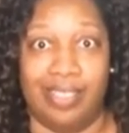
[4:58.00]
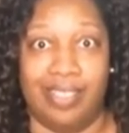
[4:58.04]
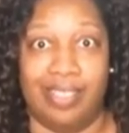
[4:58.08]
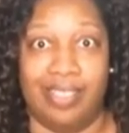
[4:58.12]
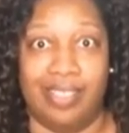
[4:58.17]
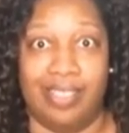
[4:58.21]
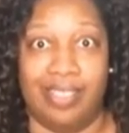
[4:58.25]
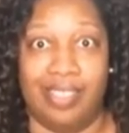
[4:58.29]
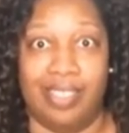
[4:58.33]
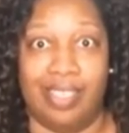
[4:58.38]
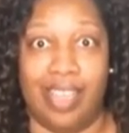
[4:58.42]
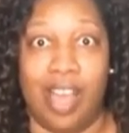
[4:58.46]

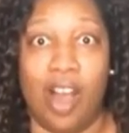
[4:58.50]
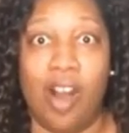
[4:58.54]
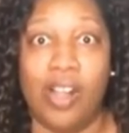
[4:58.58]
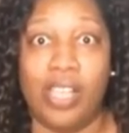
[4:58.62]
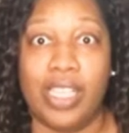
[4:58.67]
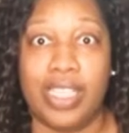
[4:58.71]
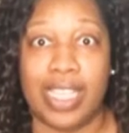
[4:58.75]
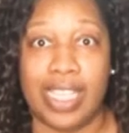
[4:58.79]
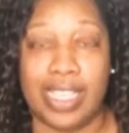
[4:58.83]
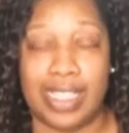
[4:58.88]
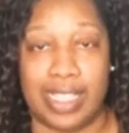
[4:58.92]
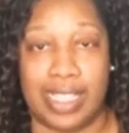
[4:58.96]
all of
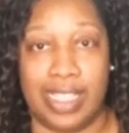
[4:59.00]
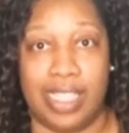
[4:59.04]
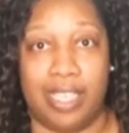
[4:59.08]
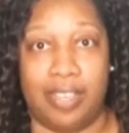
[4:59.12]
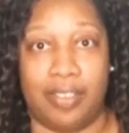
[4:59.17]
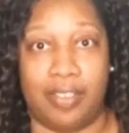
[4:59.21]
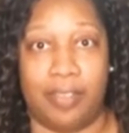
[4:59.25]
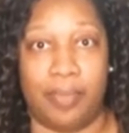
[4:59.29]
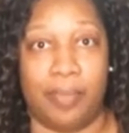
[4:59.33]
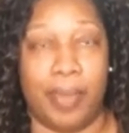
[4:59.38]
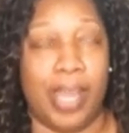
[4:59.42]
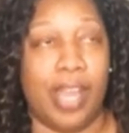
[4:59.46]
that stuff.
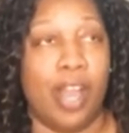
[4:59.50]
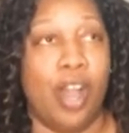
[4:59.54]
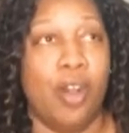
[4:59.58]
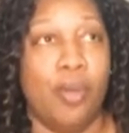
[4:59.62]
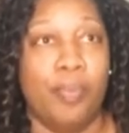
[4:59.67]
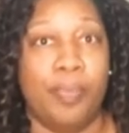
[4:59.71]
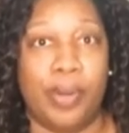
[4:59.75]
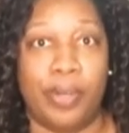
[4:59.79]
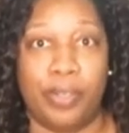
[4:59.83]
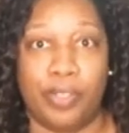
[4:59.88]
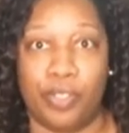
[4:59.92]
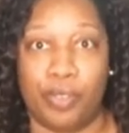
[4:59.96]
My own
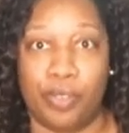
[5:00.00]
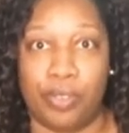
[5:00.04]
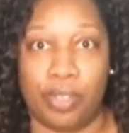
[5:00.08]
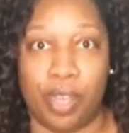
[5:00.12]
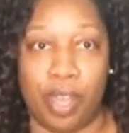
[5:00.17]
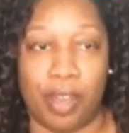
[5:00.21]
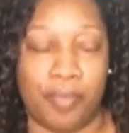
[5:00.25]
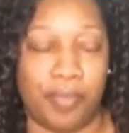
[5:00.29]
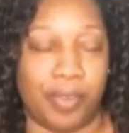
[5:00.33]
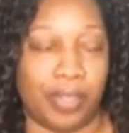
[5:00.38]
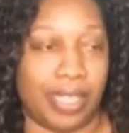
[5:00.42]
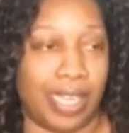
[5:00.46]
personal
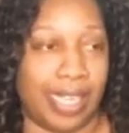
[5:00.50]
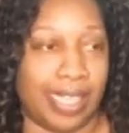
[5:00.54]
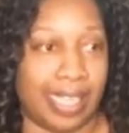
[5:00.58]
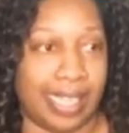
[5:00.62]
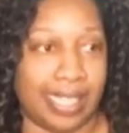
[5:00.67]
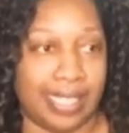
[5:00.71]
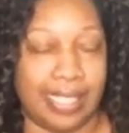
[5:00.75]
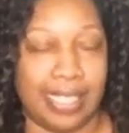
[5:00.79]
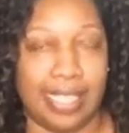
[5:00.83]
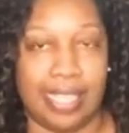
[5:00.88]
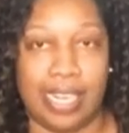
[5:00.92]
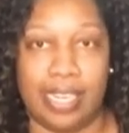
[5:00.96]
software. Like I
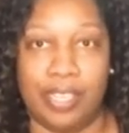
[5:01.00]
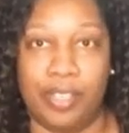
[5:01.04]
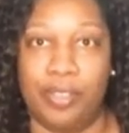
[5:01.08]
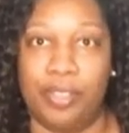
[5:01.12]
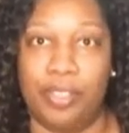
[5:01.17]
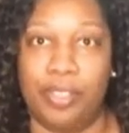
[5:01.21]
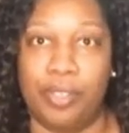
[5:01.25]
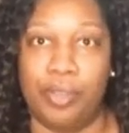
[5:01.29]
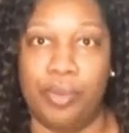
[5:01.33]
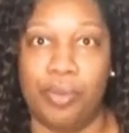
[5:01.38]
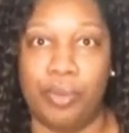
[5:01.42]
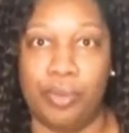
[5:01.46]
said, I use the
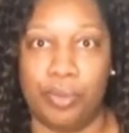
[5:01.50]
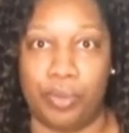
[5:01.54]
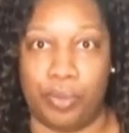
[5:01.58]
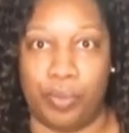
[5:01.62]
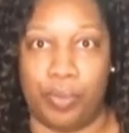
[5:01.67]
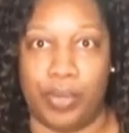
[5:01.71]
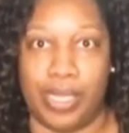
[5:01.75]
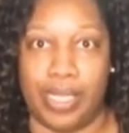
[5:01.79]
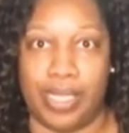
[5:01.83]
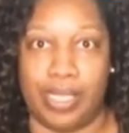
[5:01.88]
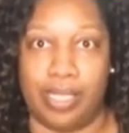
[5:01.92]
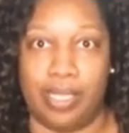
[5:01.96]
Google
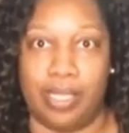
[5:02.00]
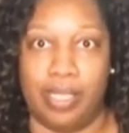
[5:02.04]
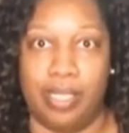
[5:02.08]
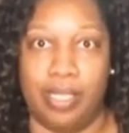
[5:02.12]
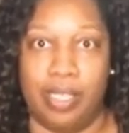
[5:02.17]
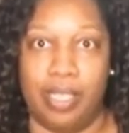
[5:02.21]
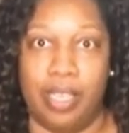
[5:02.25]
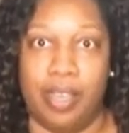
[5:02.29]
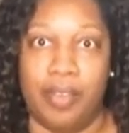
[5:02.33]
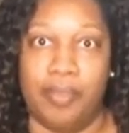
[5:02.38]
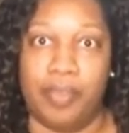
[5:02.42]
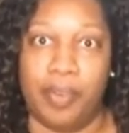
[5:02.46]
Suite
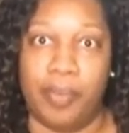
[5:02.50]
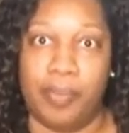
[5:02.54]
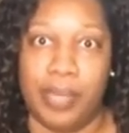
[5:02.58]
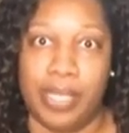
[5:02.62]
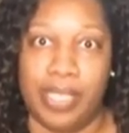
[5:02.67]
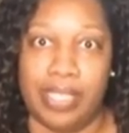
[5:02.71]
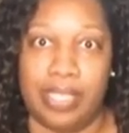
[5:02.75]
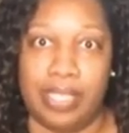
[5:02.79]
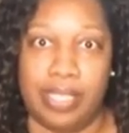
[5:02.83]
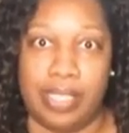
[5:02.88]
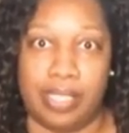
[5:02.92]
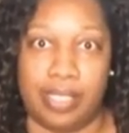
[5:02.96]
for
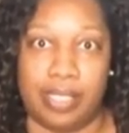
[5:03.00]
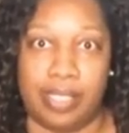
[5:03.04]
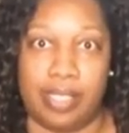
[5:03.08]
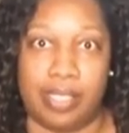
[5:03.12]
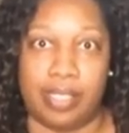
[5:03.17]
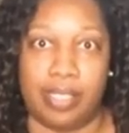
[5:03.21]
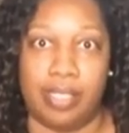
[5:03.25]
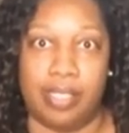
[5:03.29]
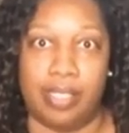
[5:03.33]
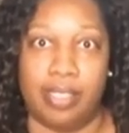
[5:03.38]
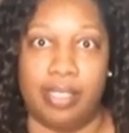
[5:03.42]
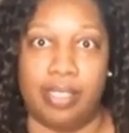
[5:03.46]
business.
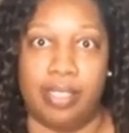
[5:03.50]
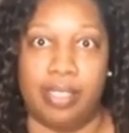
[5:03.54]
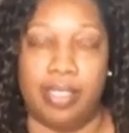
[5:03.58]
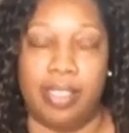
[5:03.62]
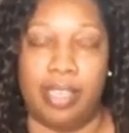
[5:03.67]
I